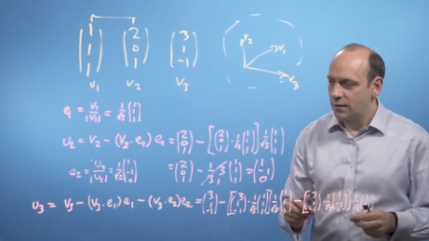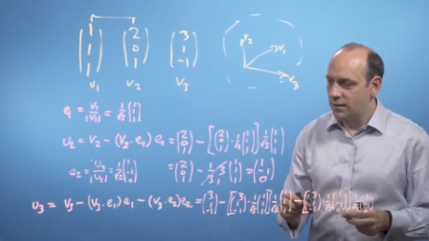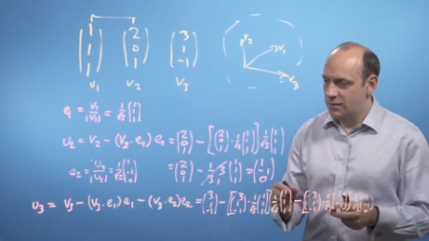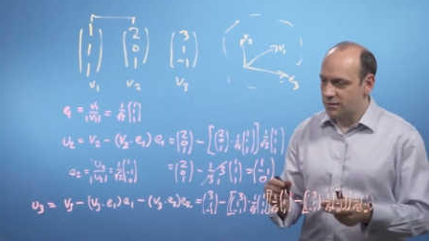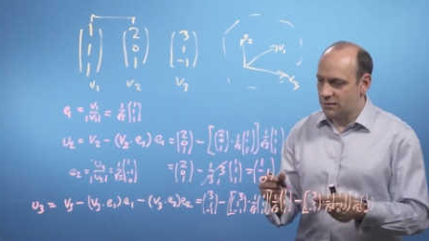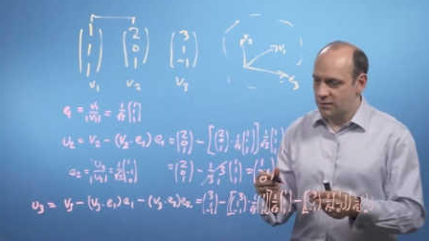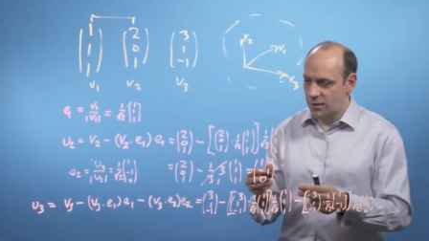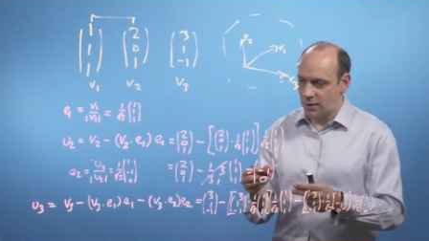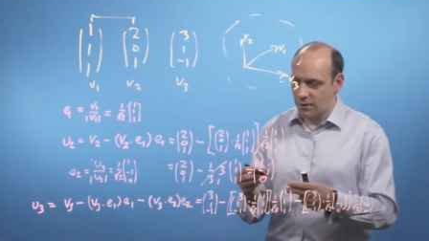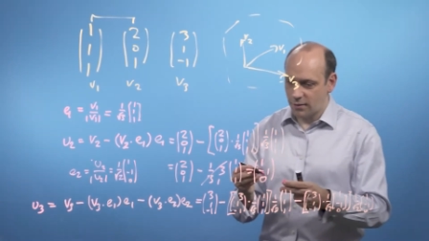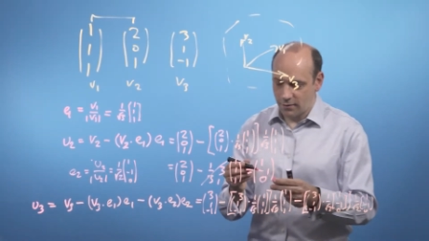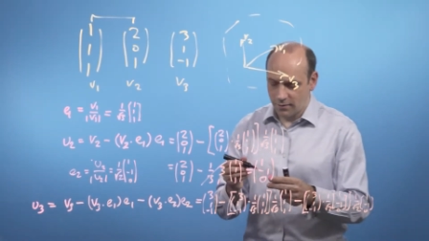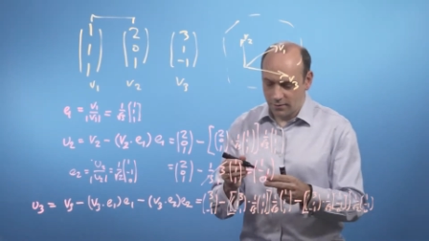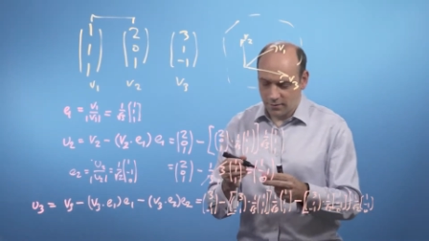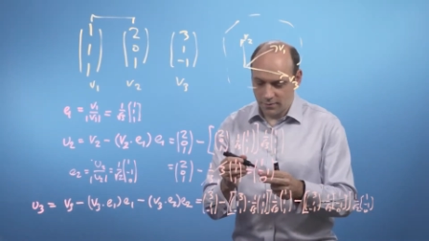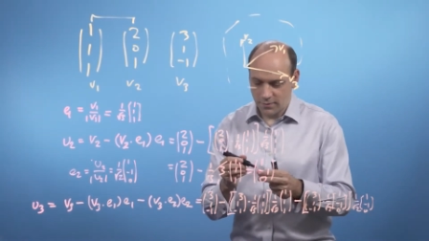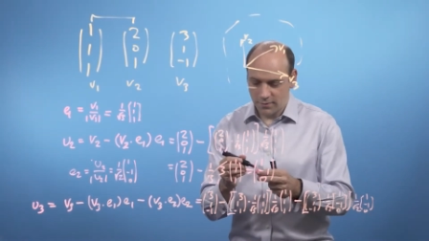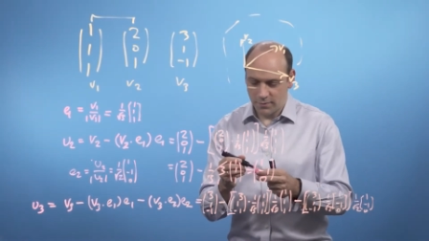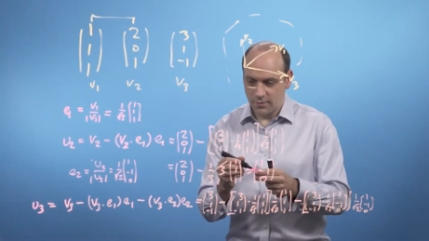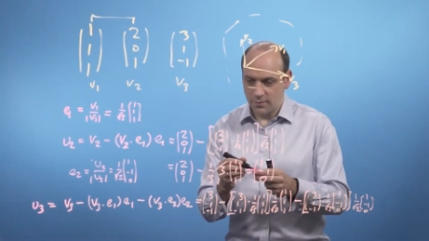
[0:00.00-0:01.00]
So
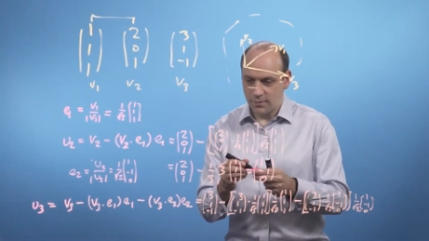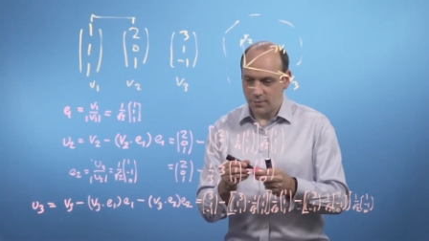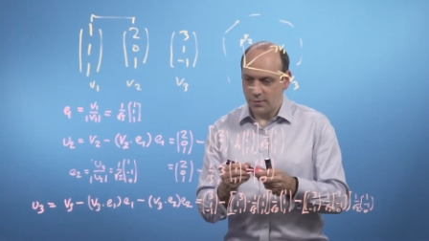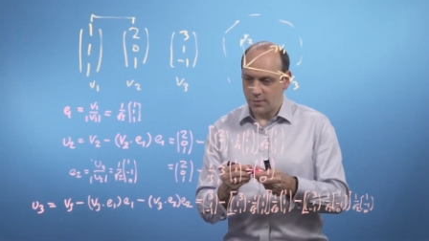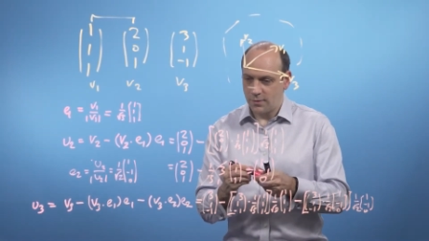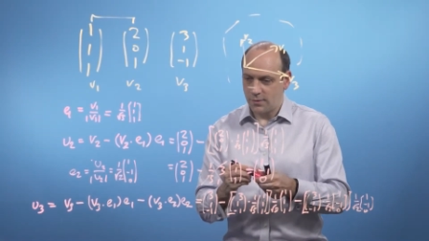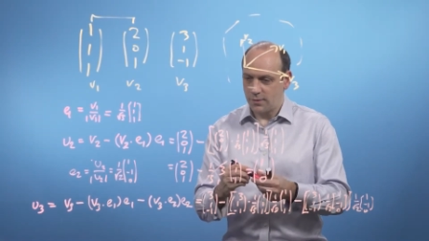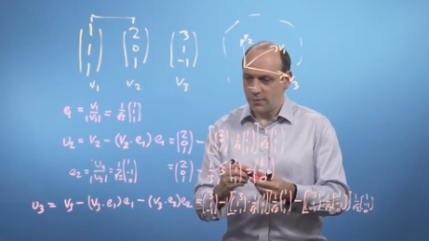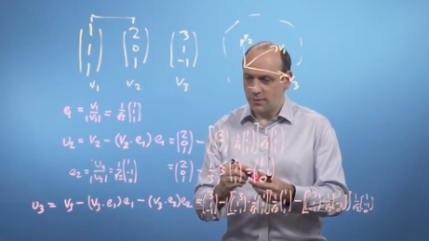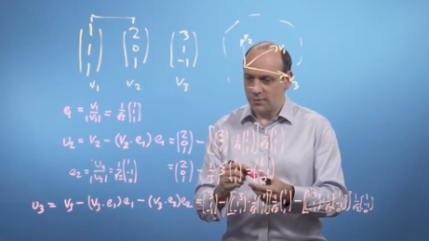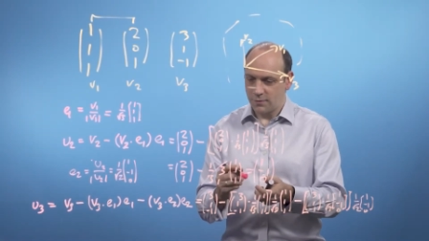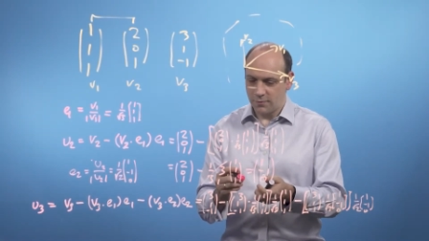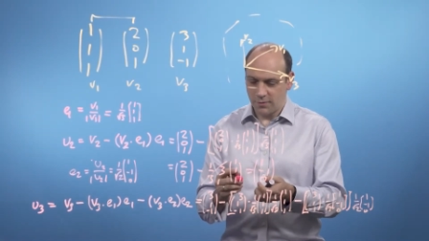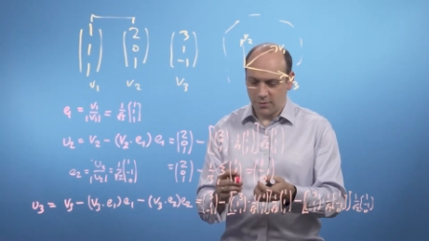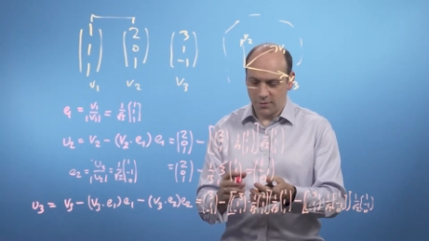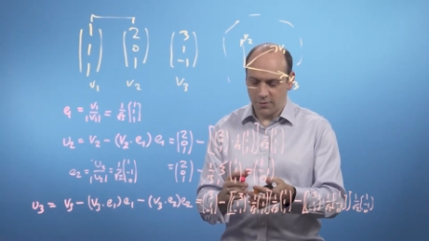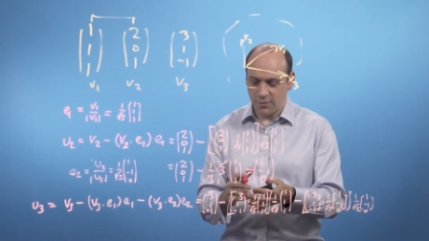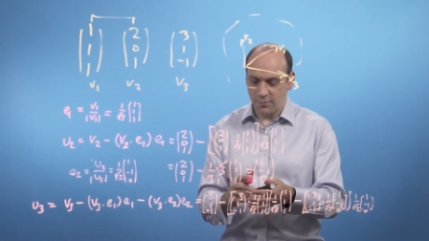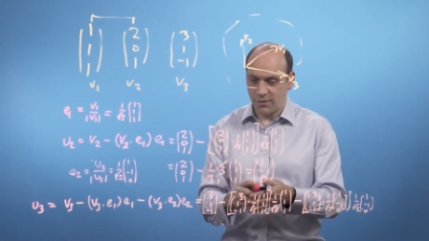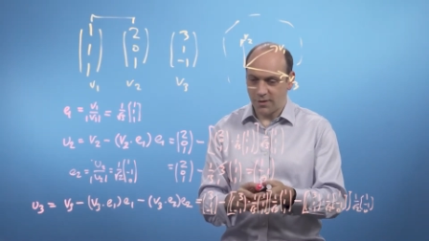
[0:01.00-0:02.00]
it's
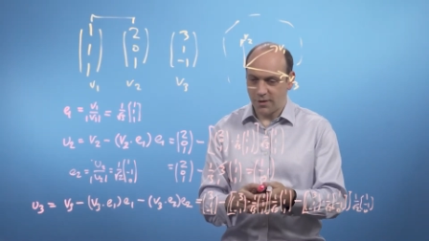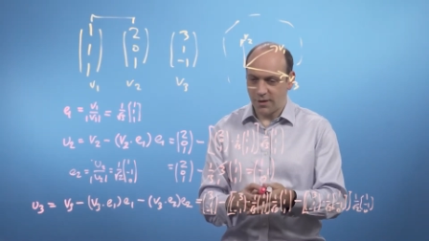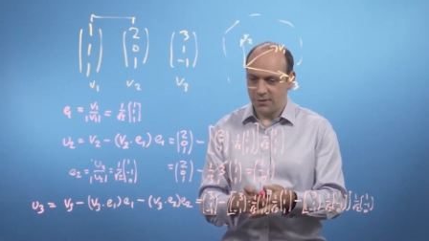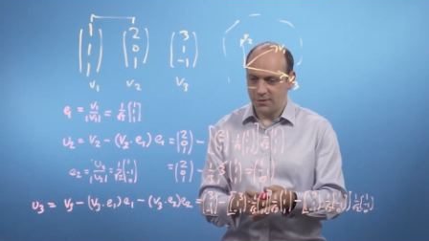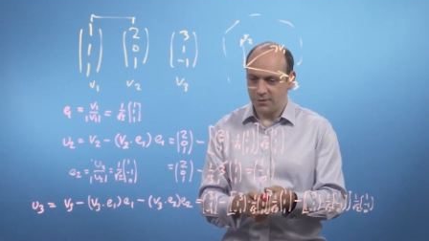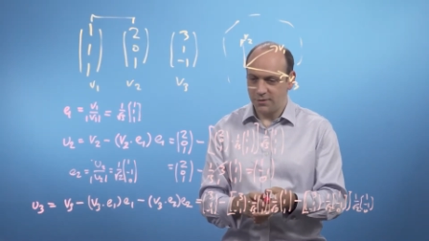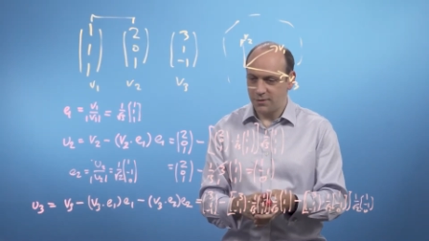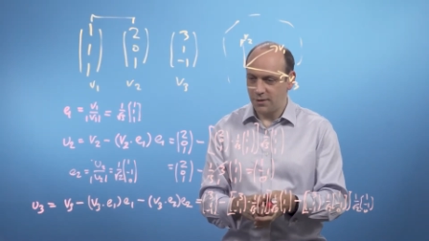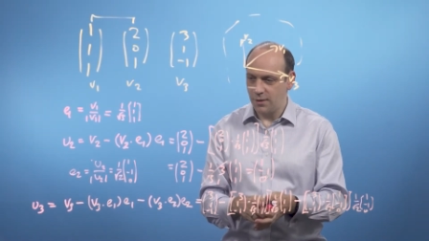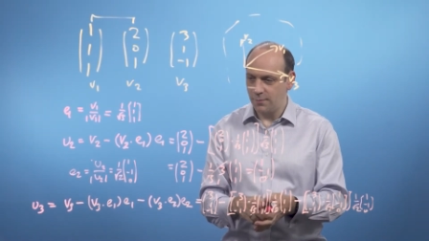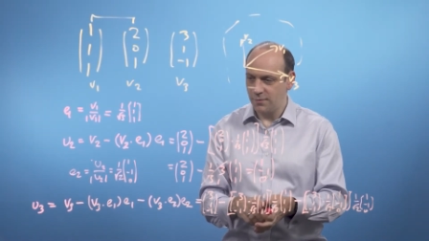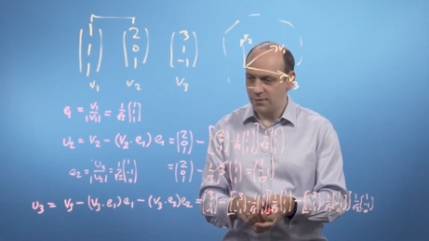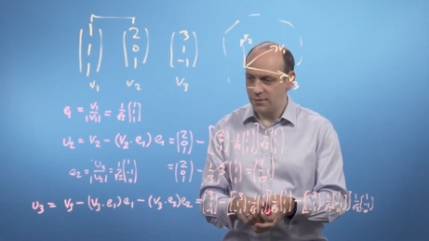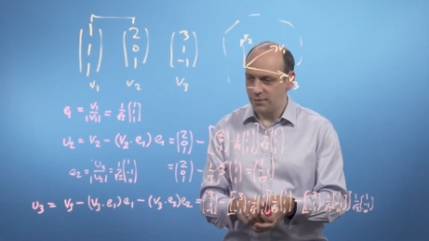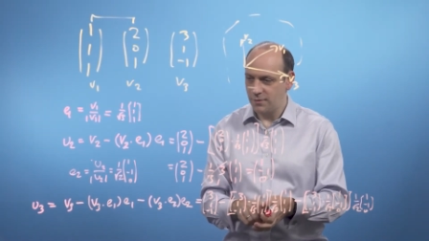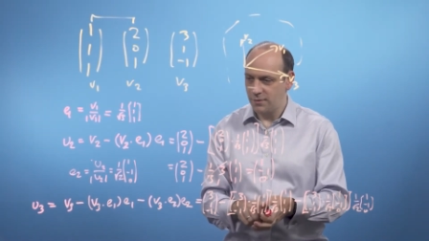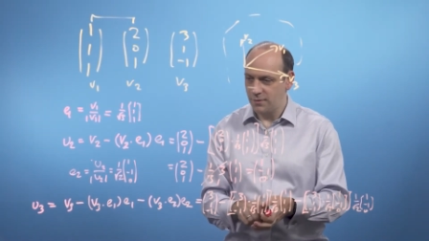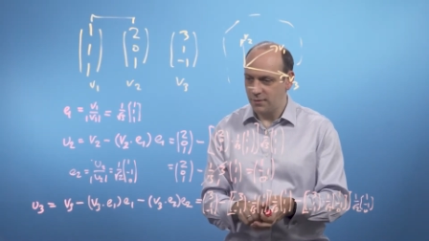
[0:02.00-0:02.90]
quite a complicated sum.